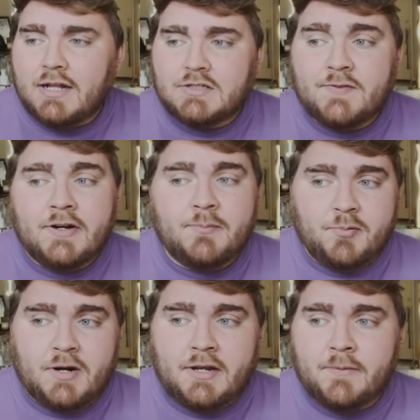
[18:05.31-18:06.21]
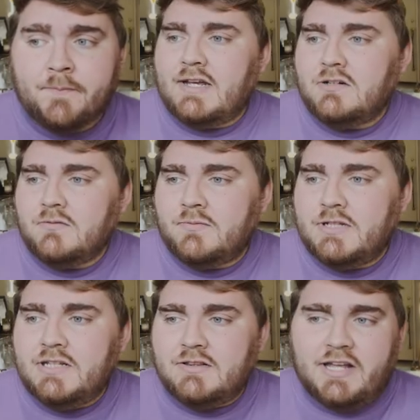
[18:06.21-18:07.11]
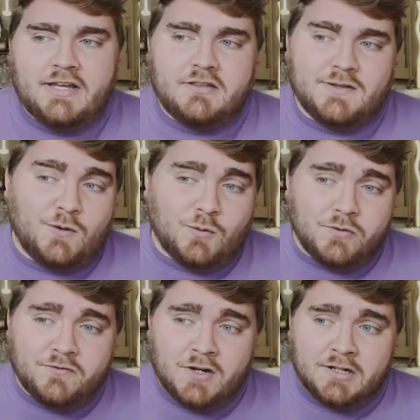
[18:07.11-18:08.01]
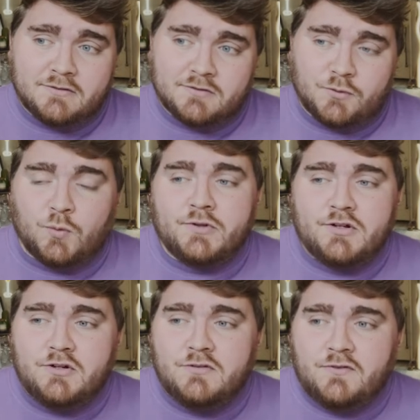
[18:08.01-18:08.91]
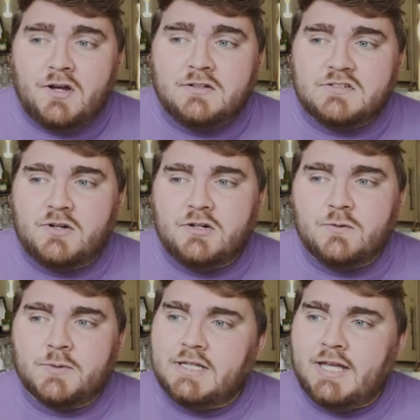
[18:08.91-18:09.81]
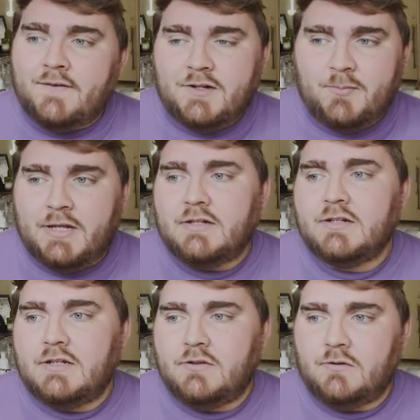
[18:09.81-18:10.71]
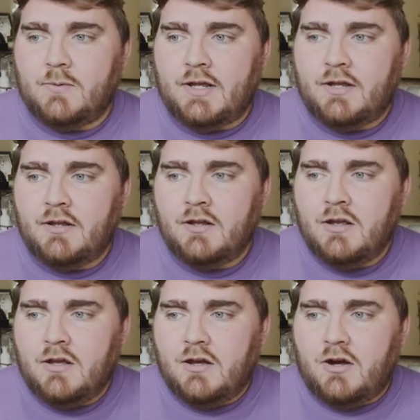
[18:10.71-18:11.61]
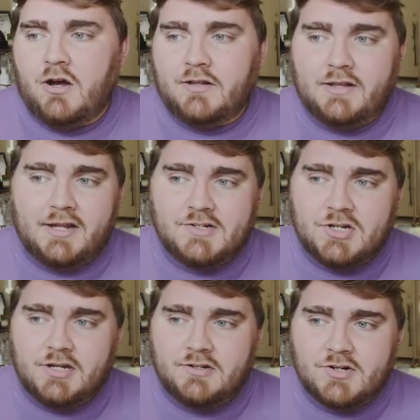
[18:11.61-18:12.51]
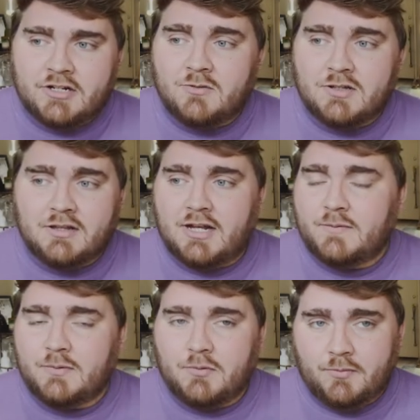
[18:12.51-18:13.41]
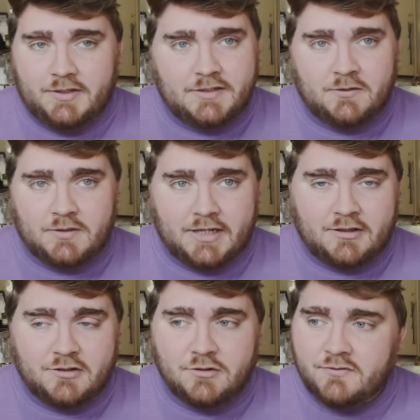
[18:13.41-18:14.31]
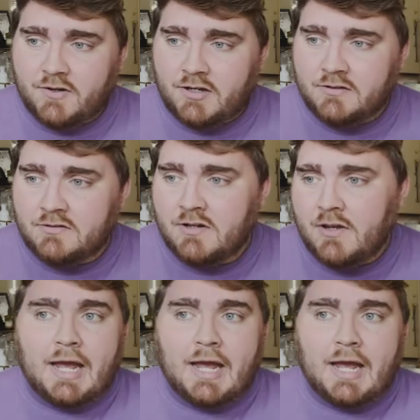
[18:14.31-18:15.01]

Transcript: it's very bright. I don't really like the old font or the new font, so I don't really have an opinion either way on that change. I know a lot of people really don't like the new font.